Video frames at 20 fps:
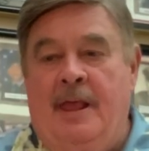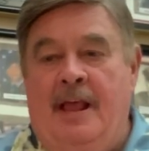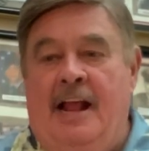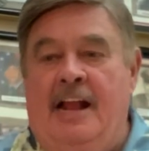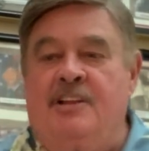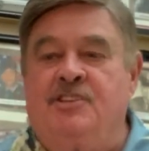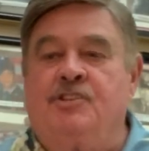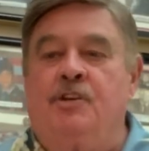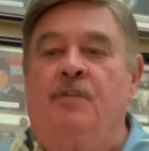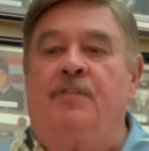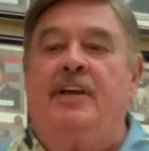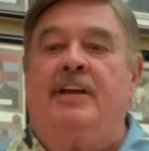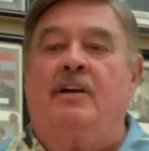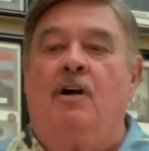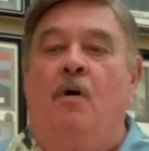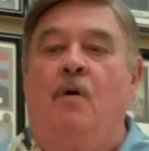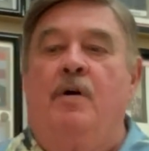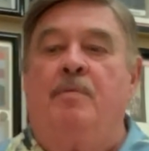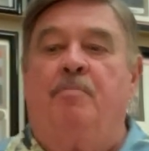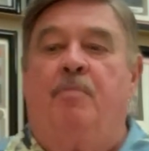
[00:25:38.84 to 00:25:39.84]
And so they
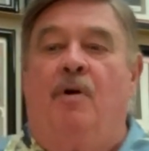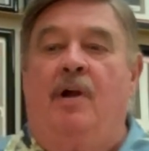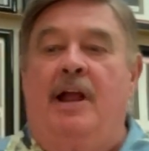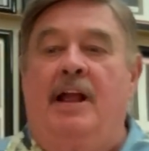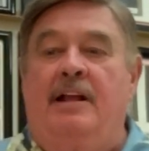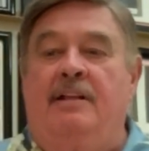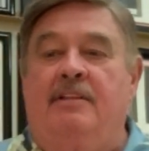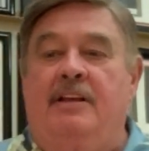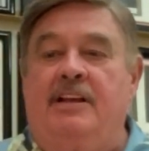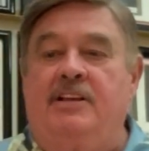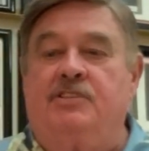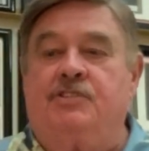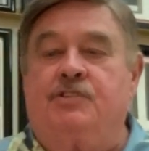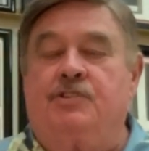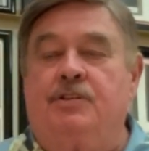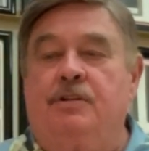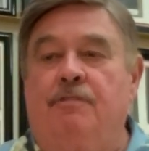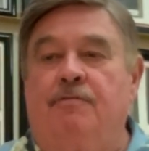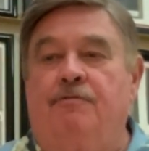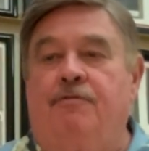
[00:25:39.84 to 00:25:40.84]
go and bring
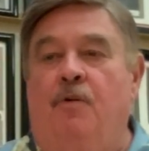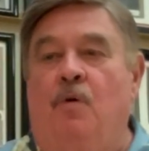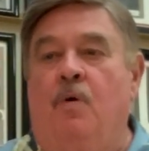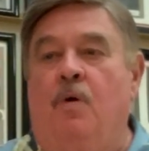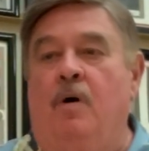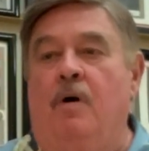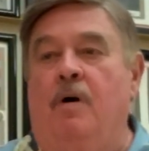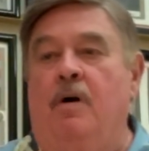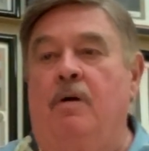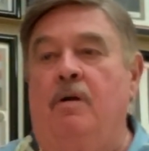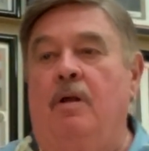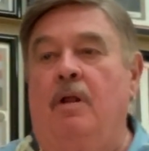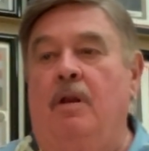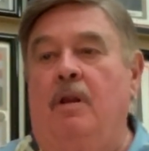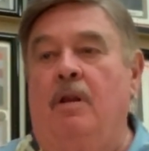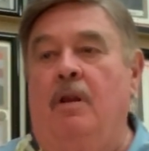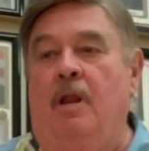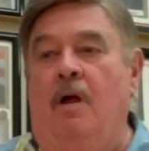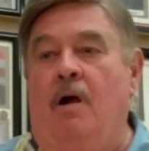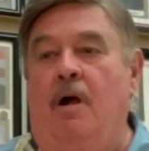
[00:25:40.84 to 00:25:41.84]
these four
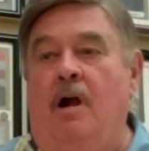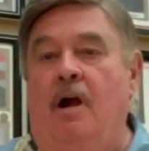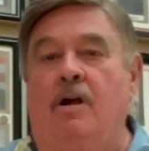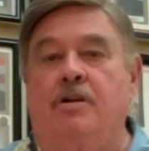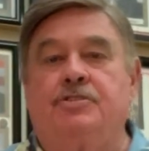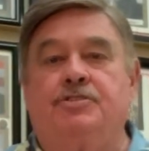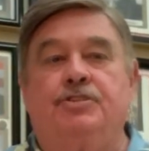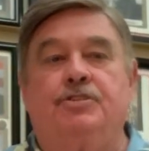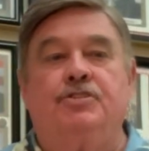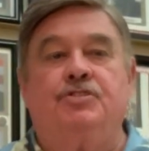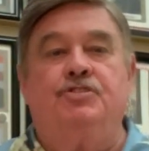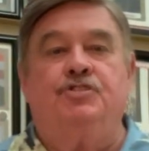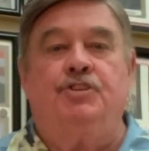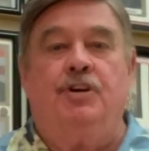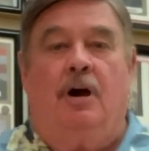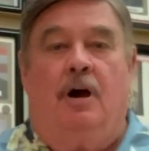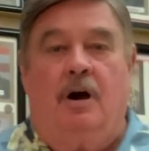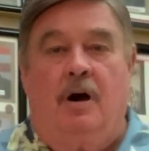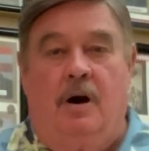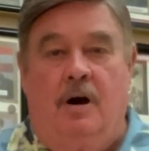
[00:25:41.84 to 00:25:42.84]
large
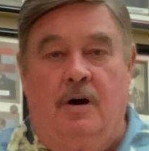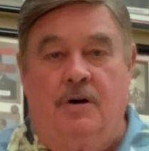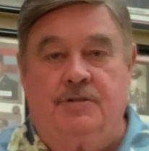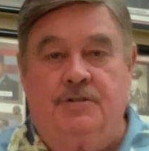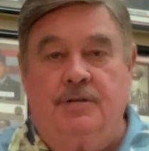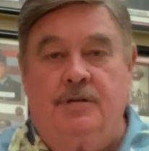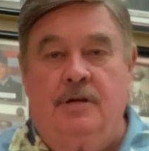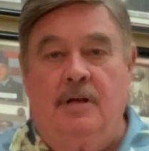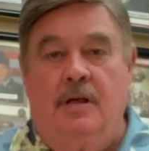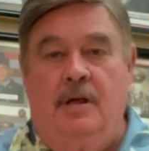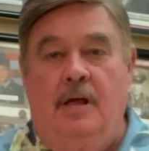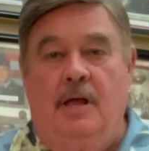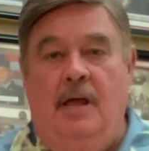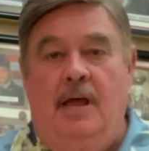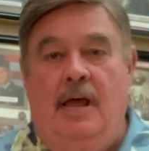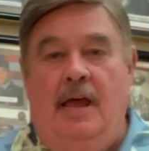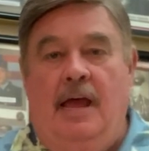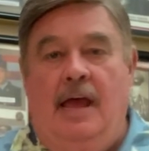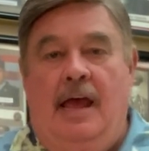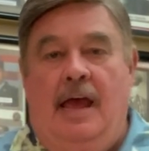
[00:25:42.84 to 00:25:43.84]
jars,
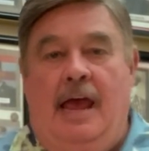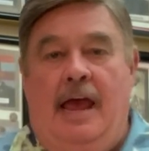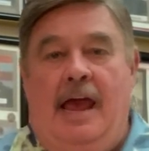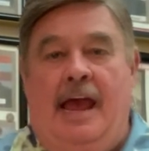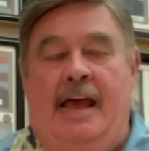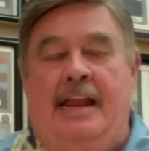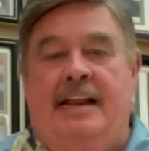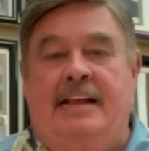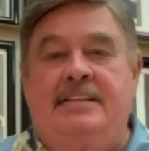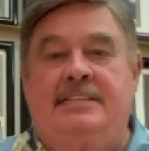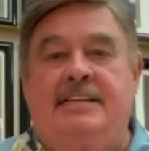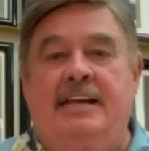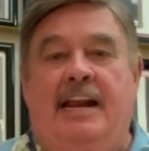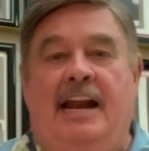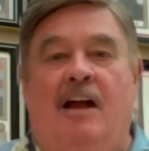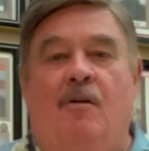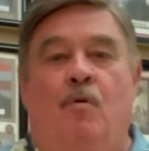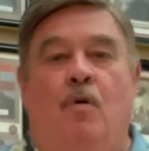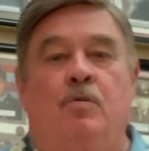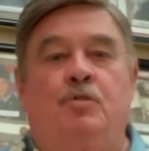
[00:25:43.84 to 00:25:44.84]
and he said,
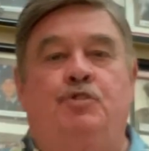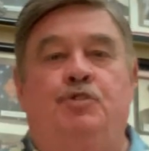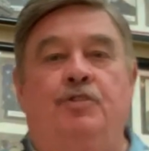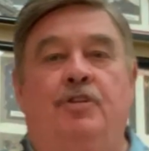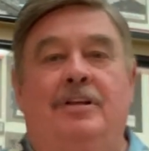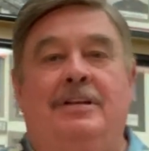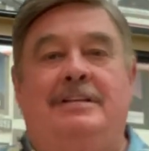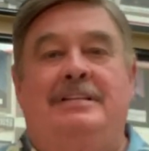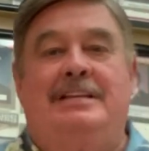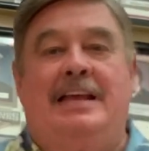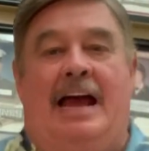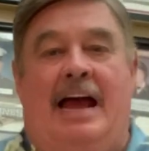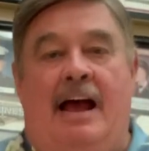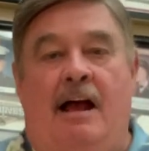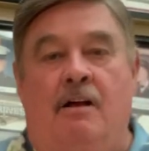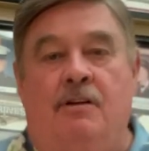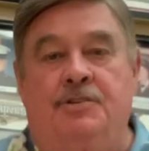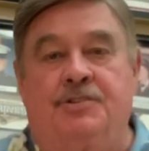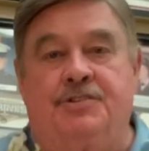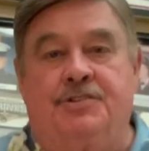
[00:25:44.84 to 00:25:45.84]
I want you to
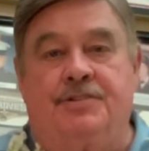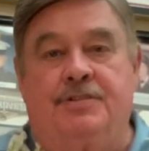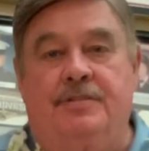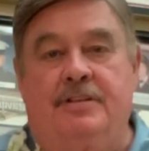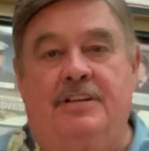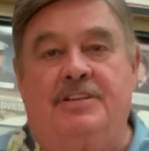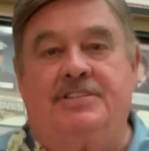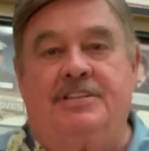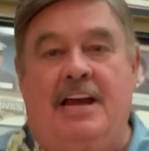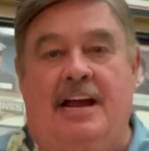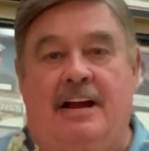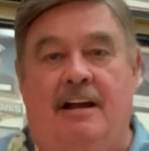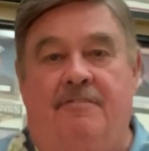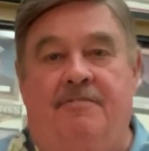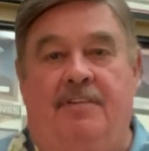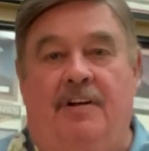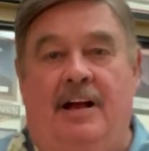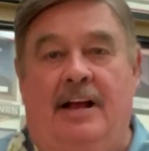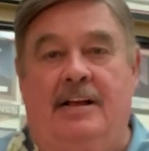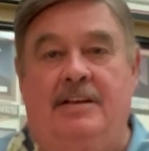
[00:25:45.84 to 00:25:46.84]
douse the
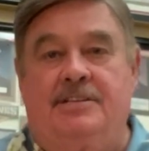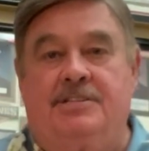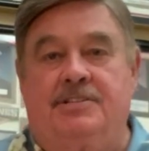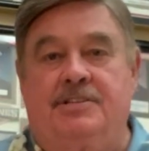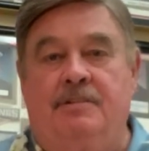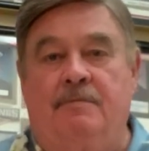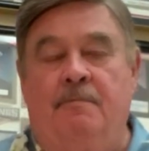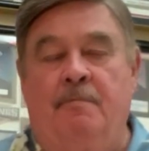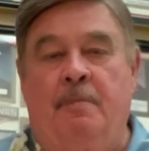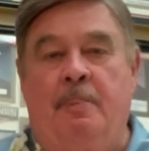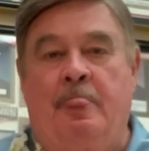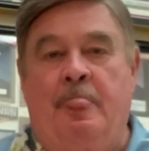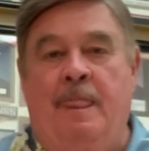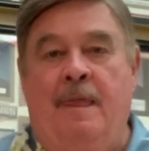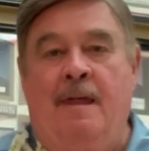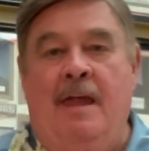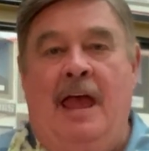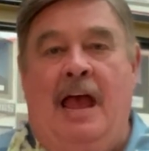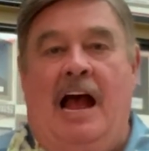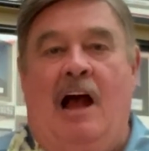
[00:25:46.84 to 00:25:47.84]
sacrifice,
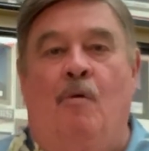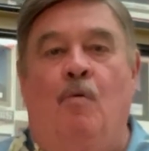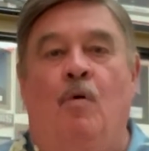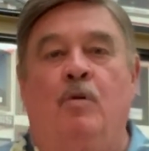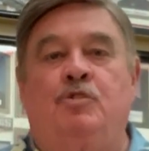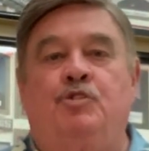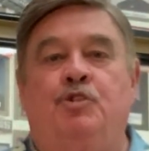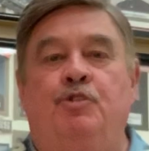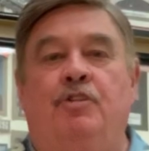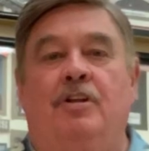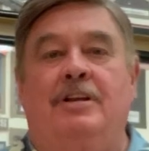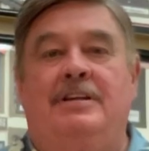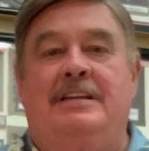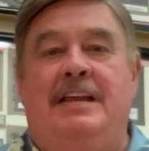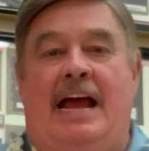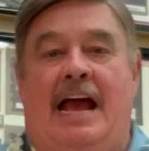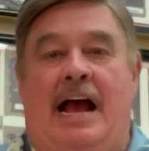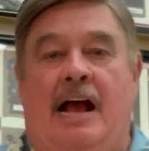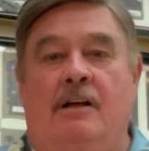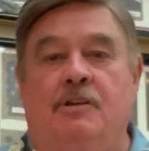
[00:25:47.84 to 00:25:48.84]
I want you to
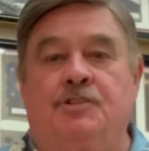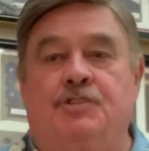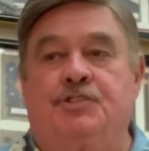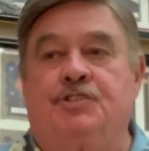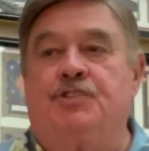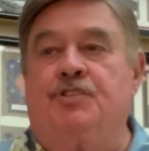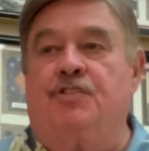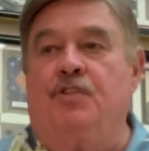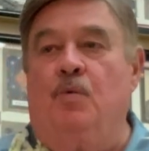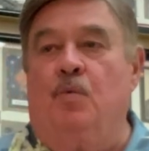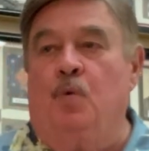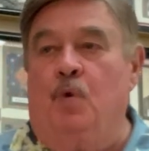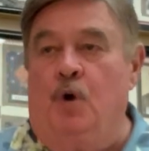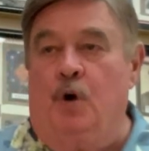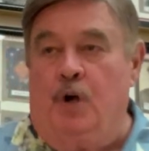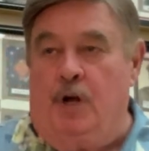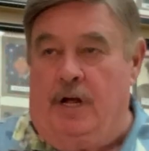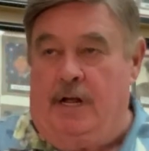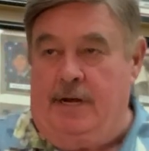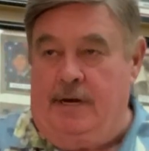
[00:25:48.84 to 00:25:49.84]
douse the
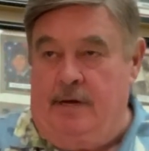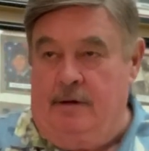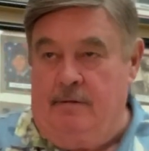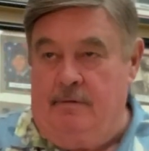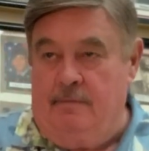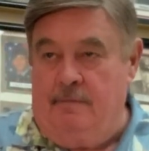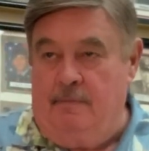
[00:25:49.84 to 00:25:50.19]
wood,